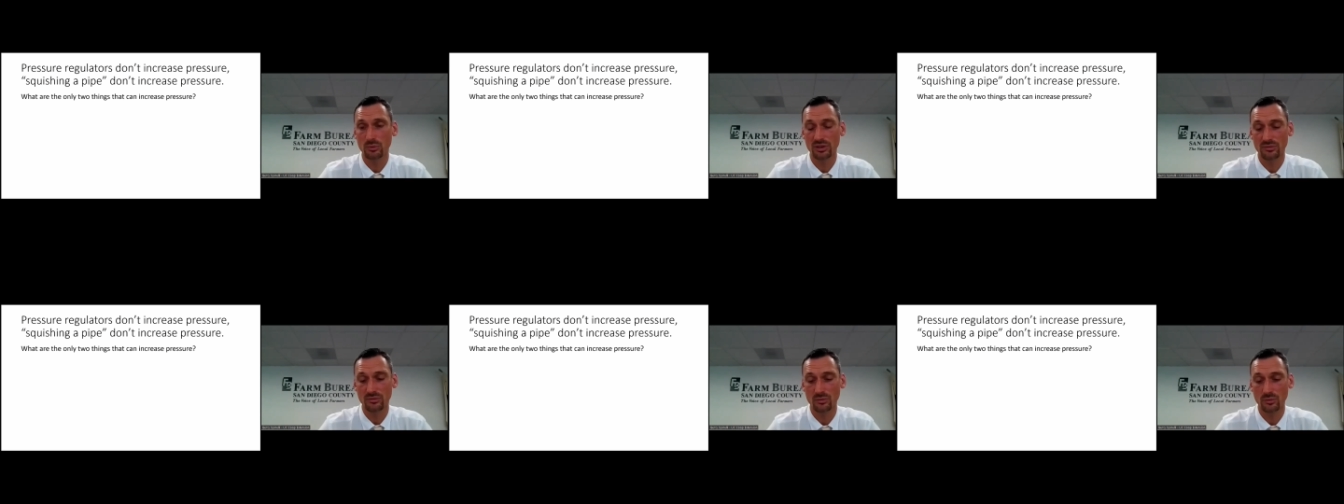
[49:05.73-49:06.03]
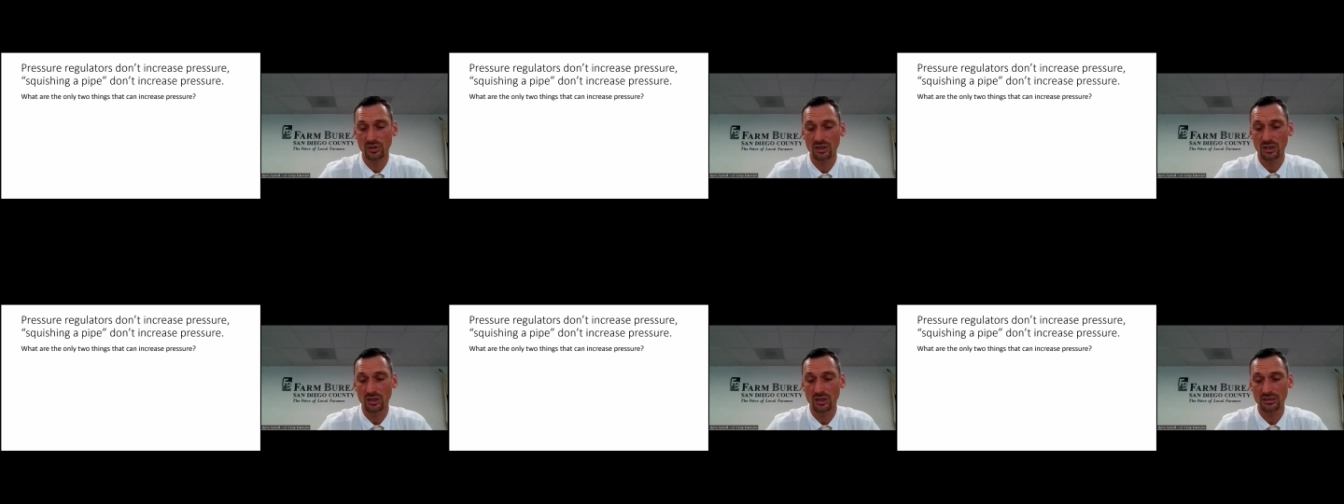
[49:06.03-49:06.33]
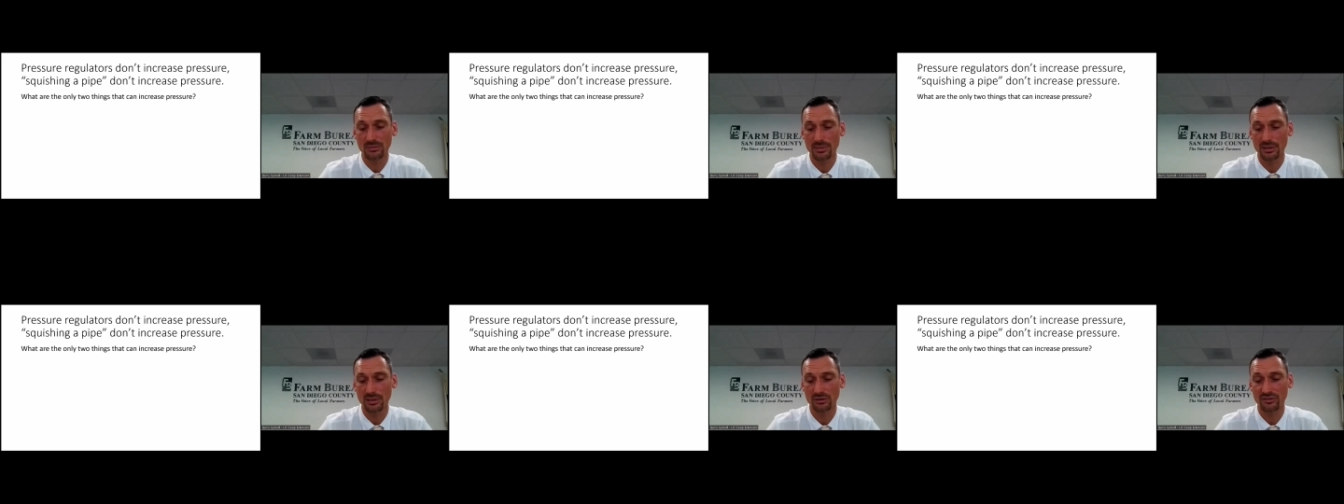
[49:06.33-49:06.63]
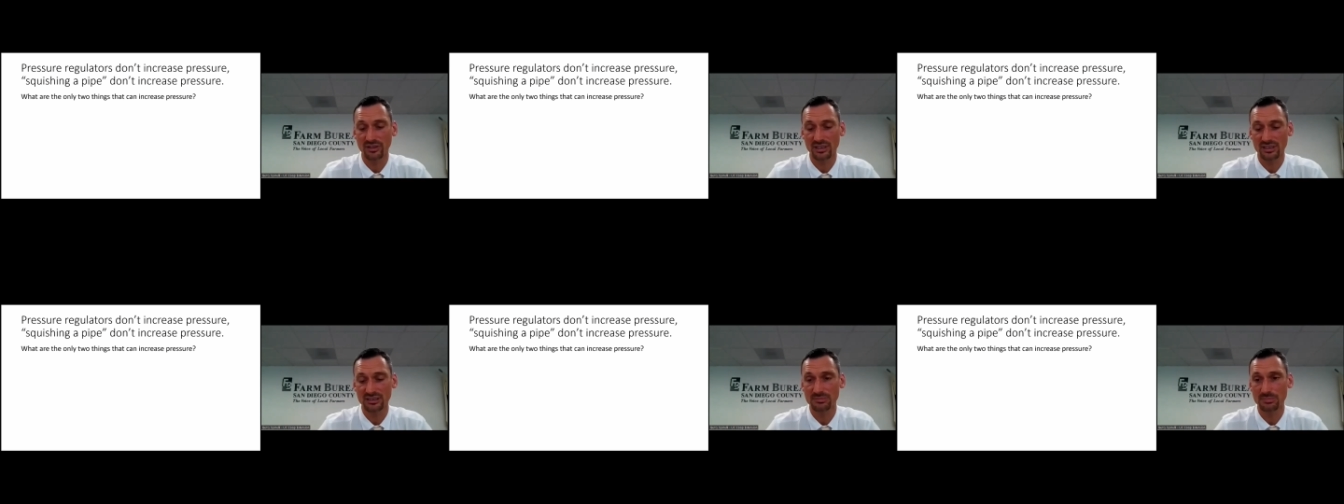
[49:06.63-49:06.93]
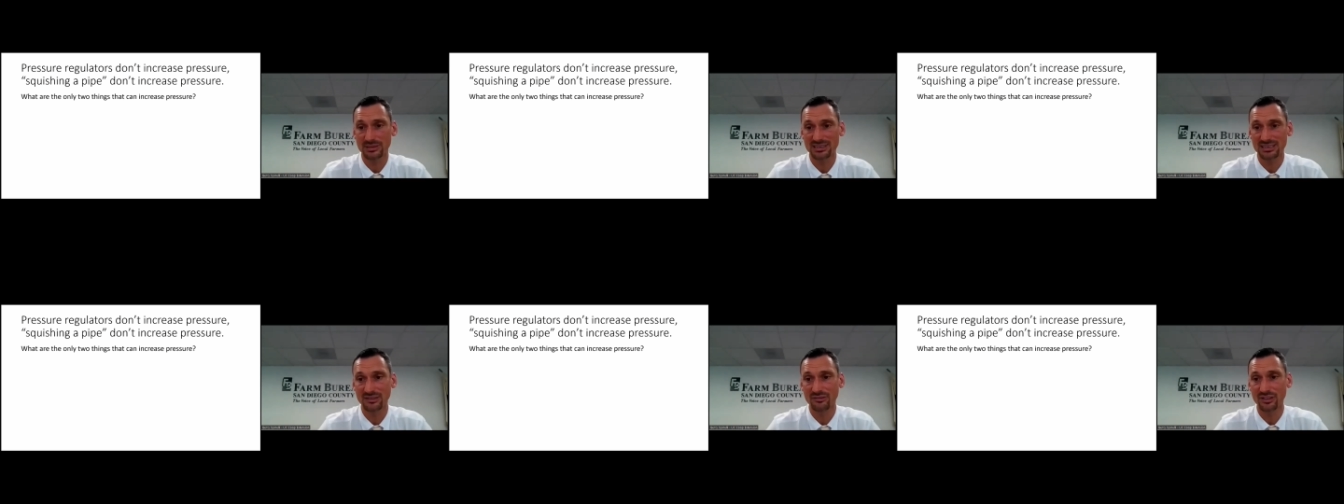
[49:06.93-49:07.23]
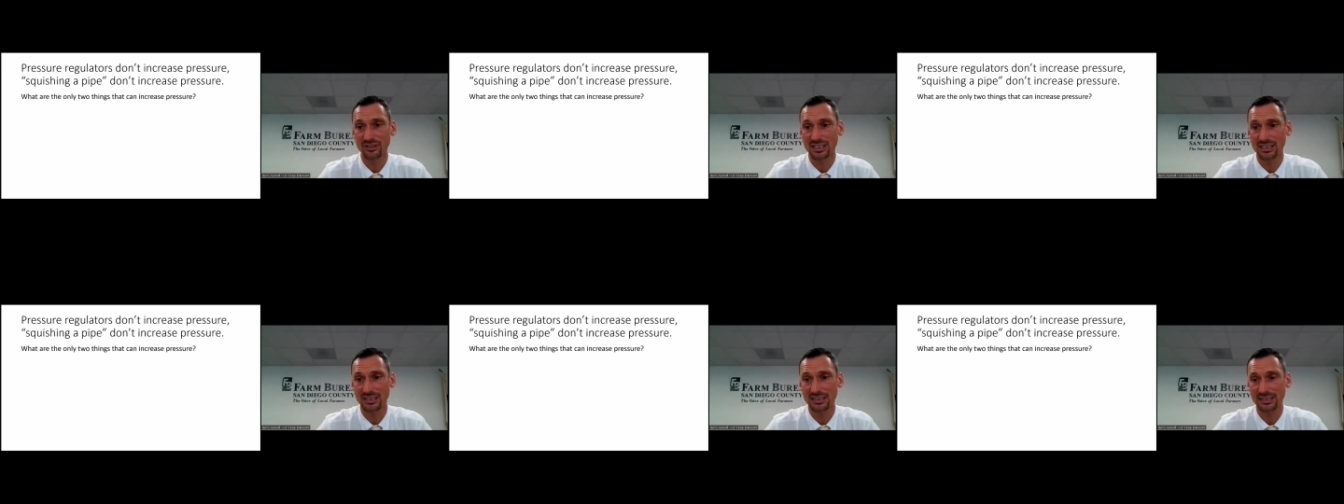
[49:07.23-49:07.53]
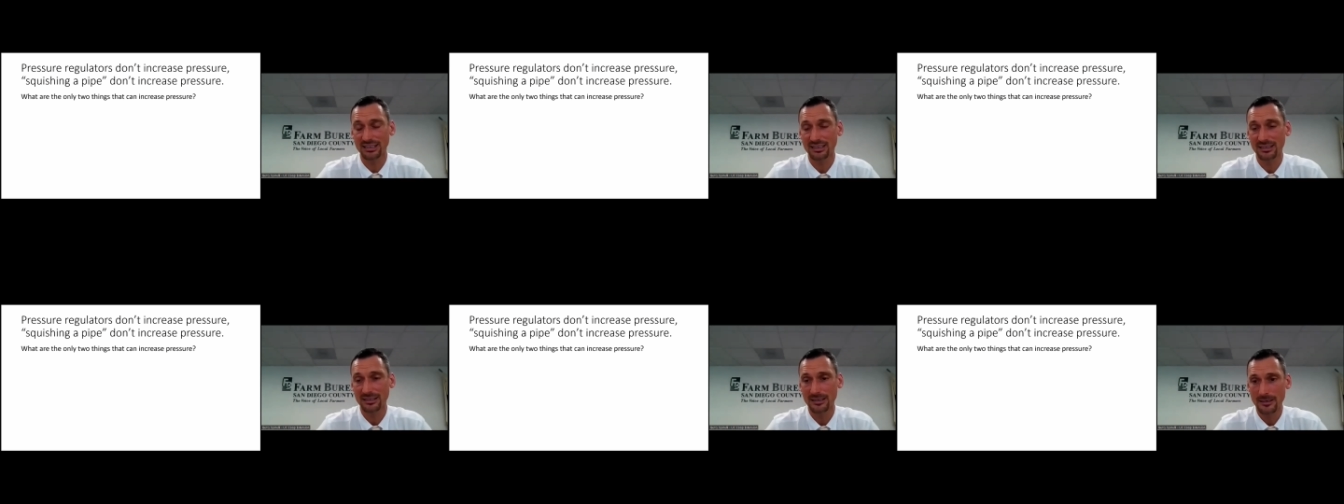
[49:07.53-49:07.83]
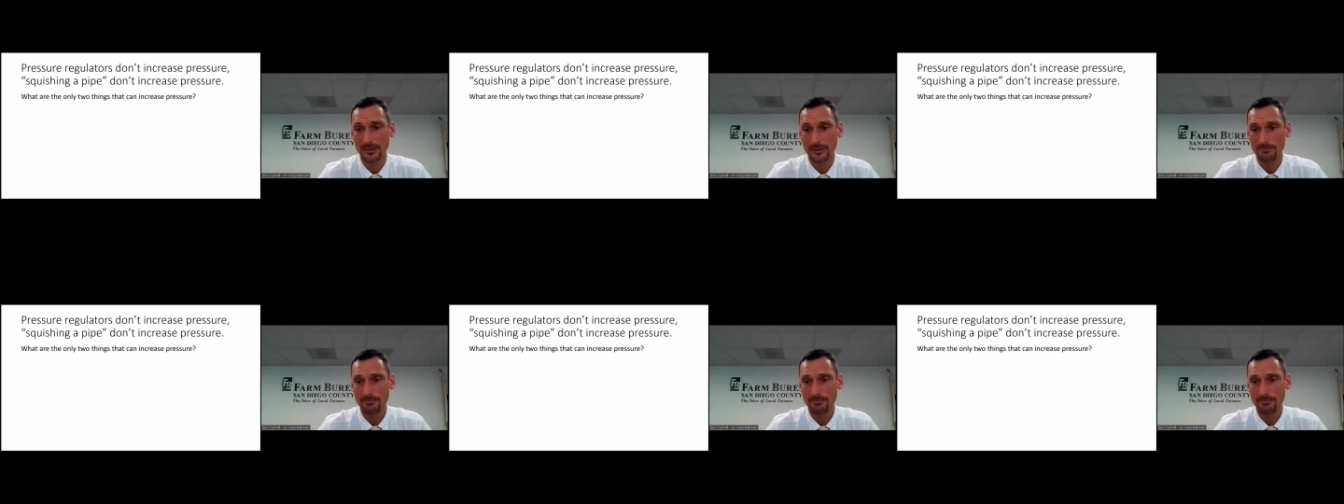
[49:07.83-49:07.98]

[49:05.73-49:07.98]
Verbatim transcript: we, we talked about very specifically,